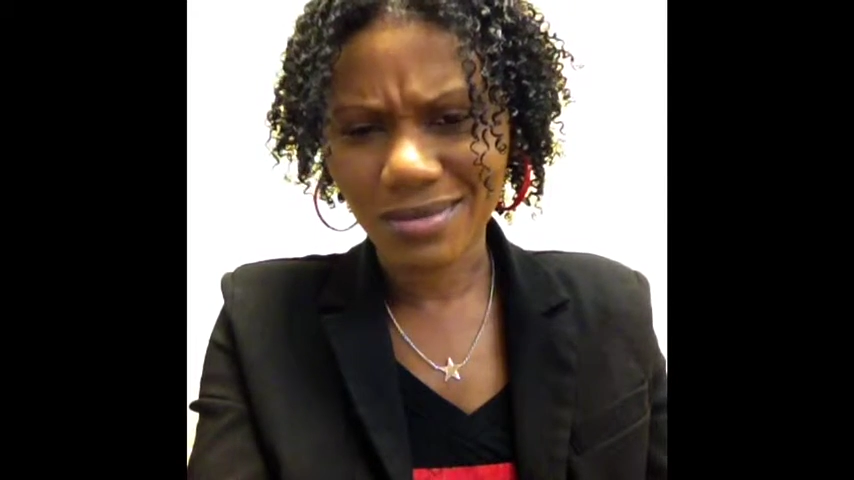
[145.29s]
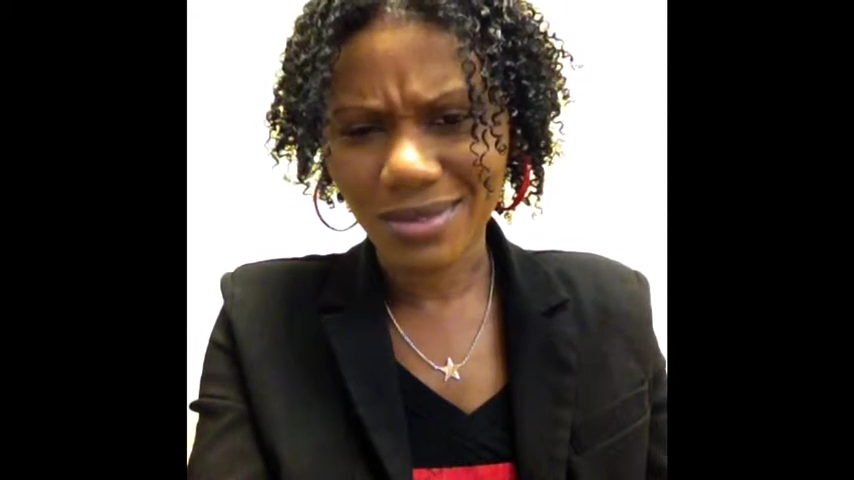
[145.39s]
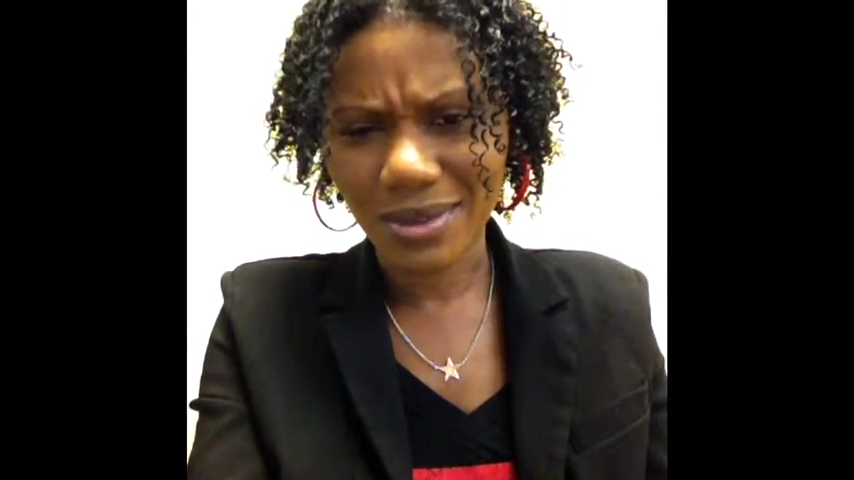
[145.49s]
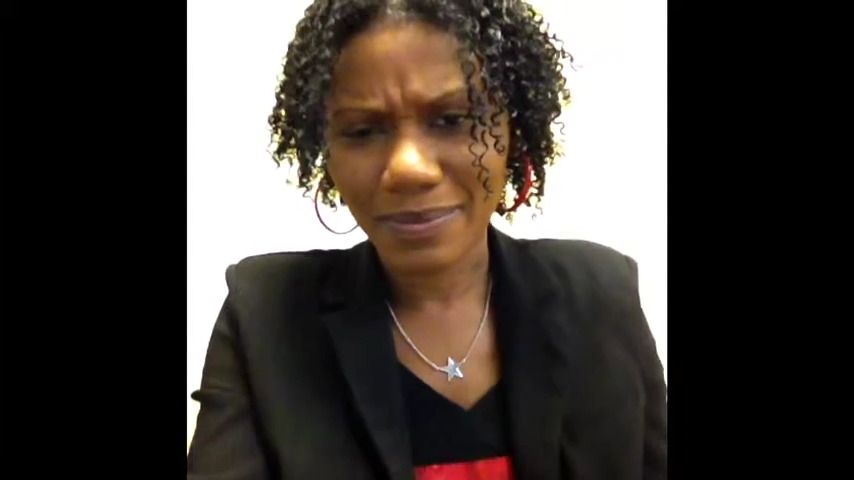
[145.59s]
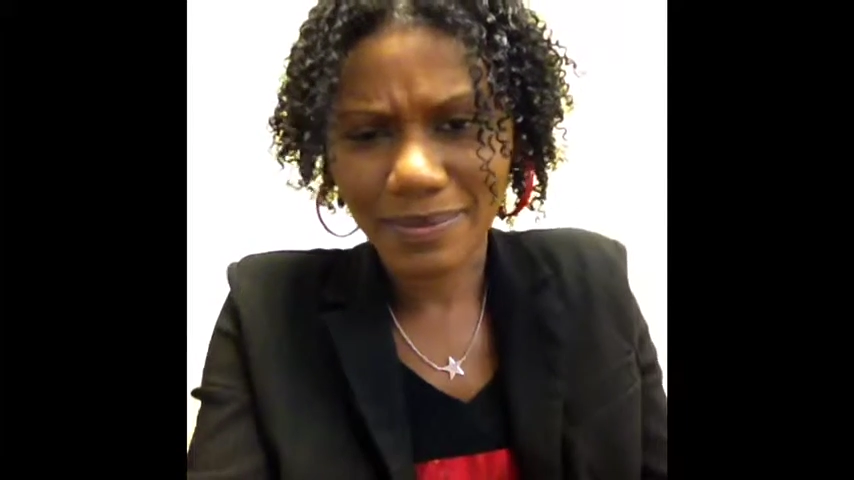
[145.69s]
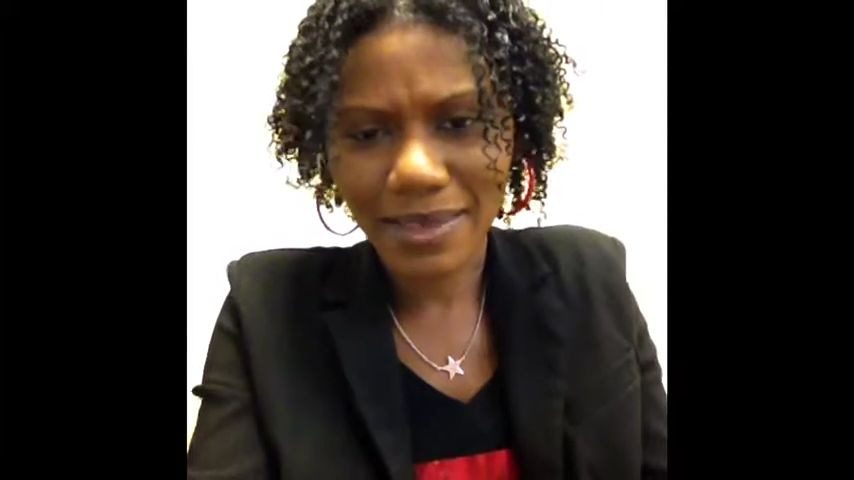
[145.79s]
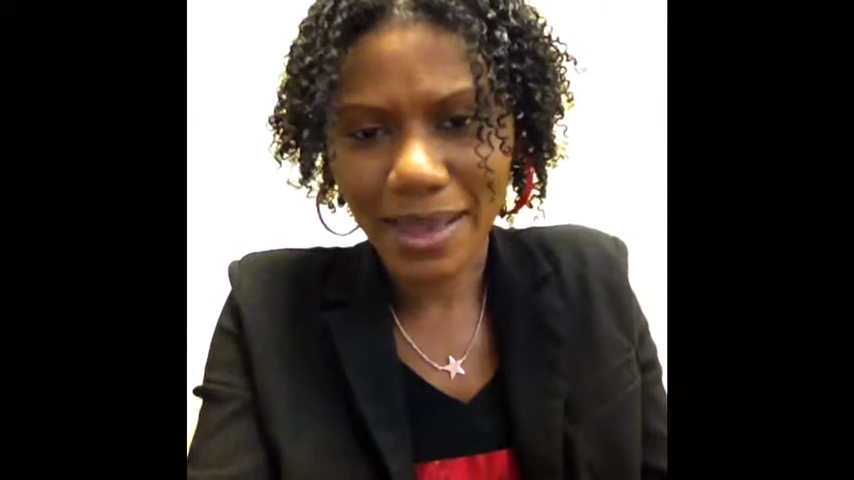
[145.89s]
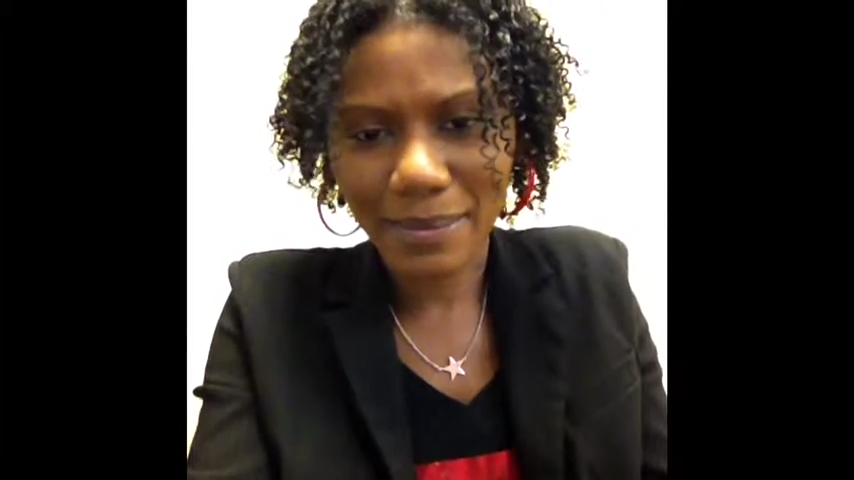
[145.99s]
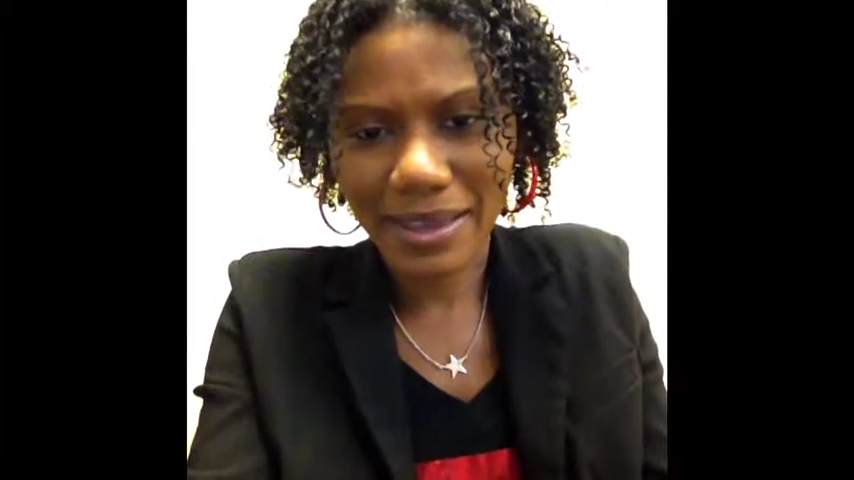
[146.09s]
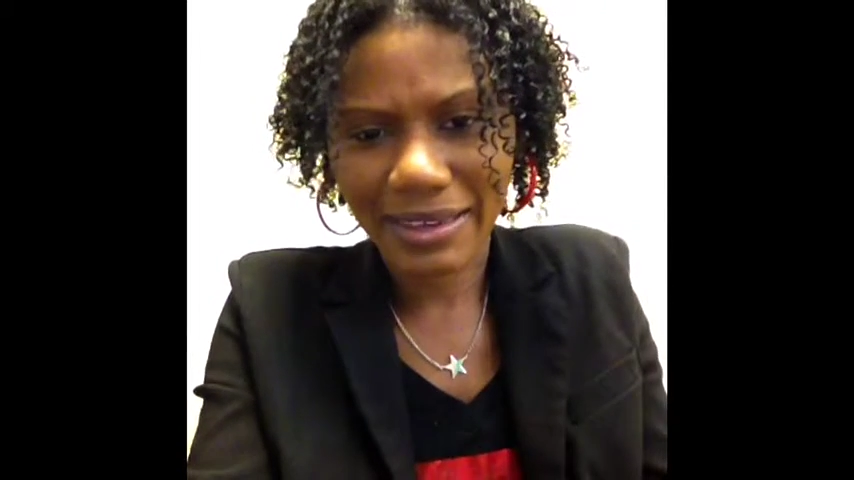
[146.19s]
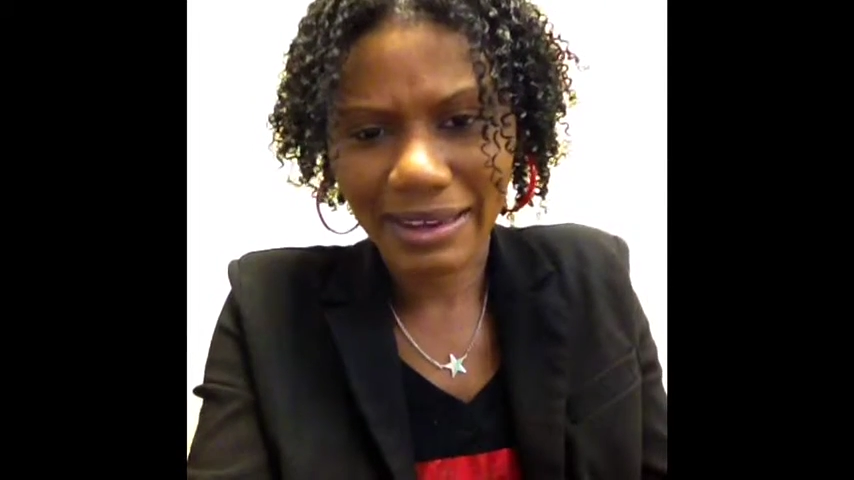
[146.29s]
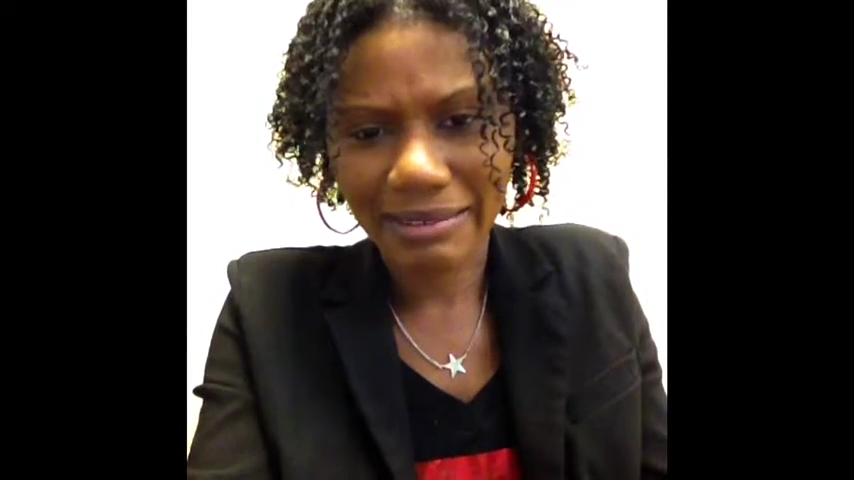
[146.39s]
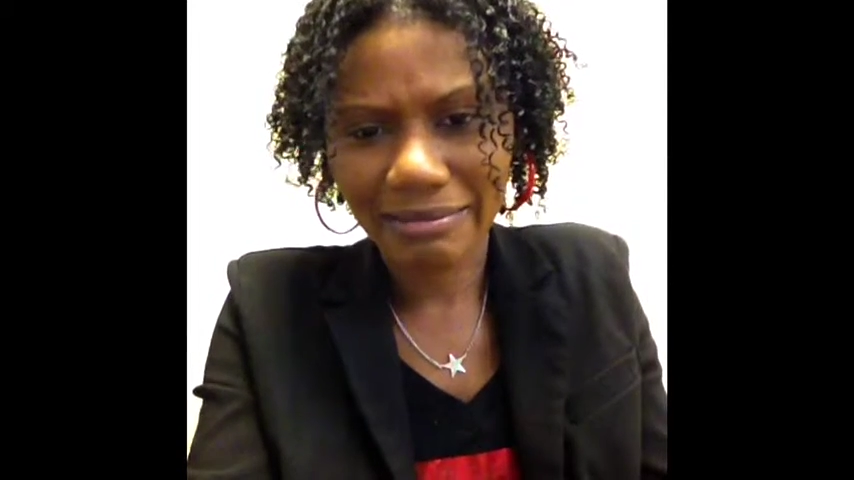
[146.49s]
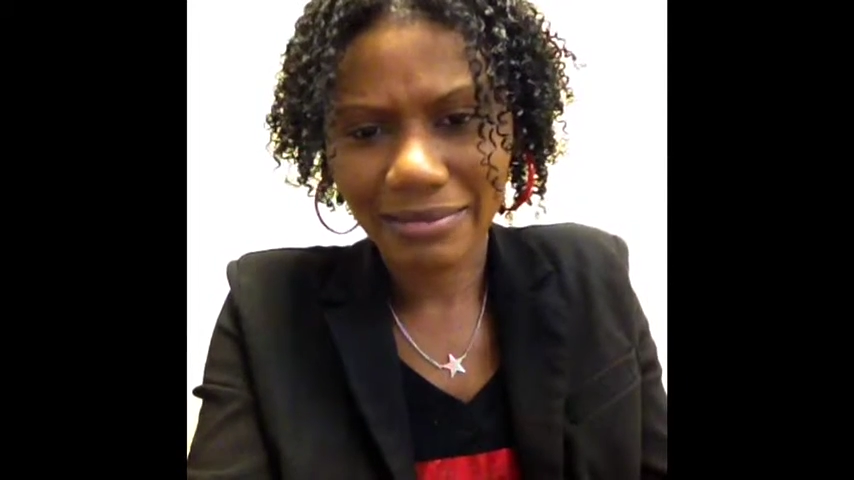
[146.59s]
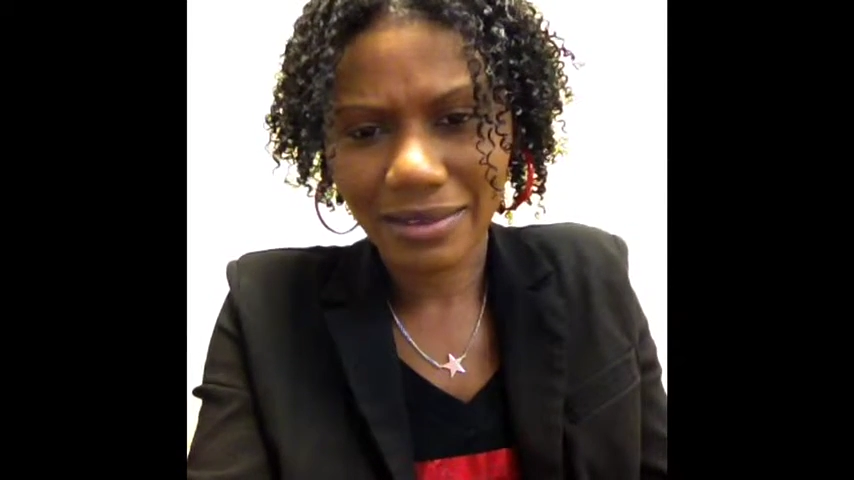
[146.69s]
So I'm, I might not
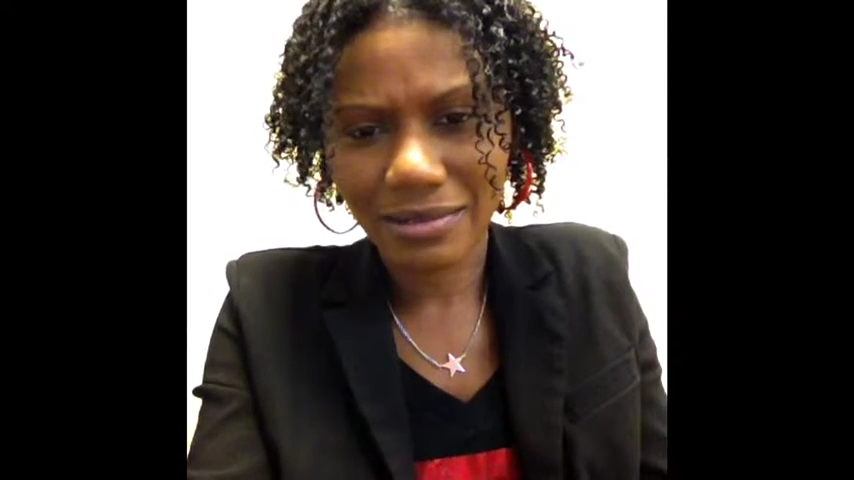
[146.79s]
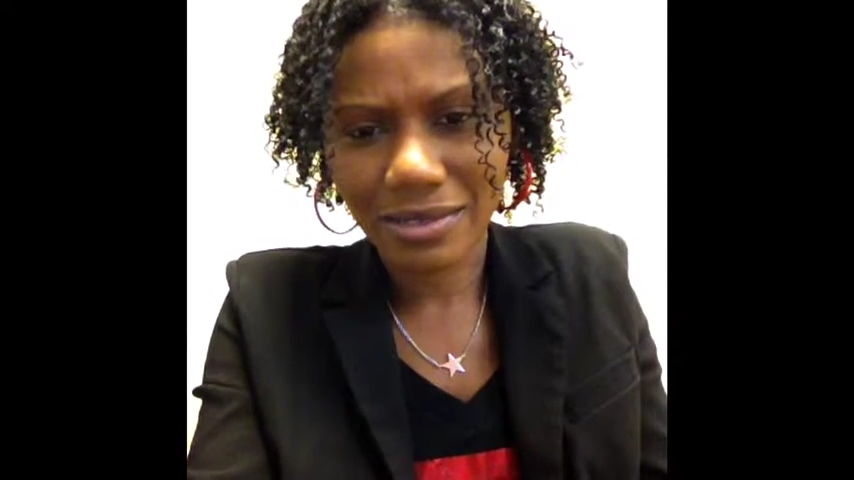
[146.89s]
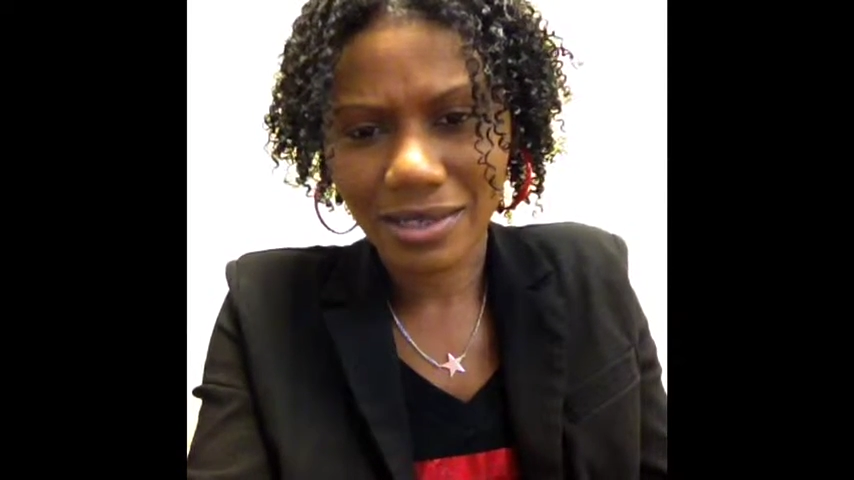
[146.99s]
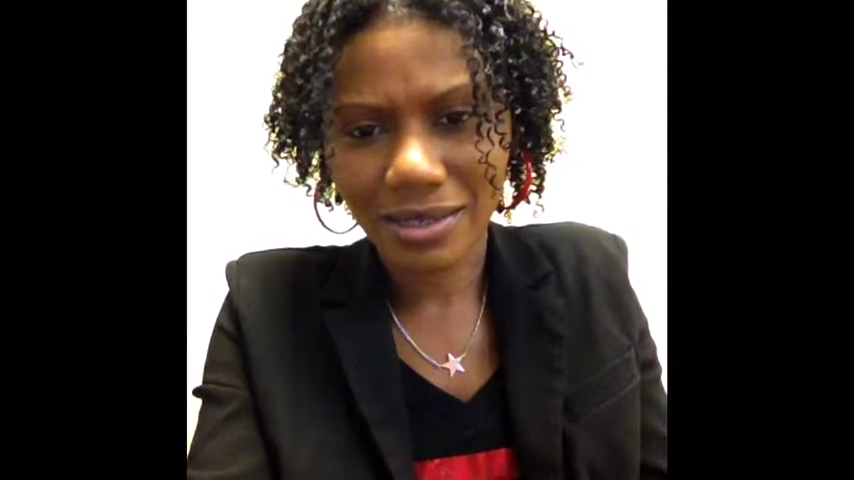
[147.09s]
use it.